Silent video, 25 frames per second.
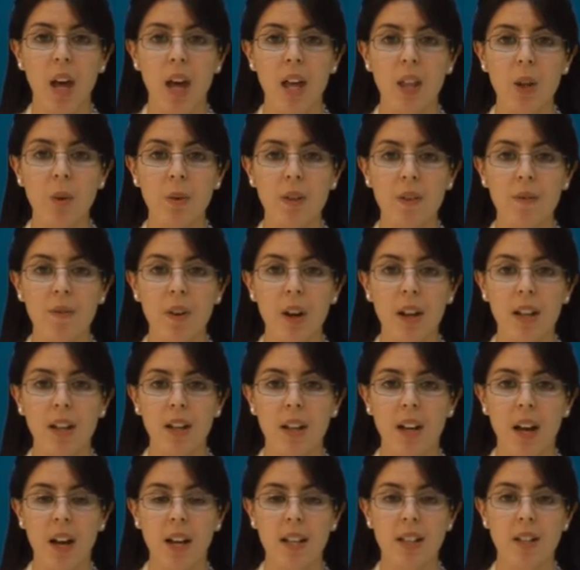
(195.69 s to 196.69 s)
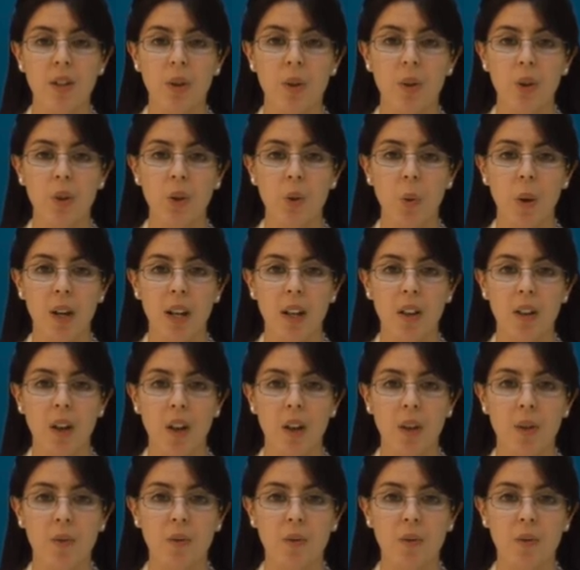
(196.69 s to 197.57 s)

that was finalised on the 23rd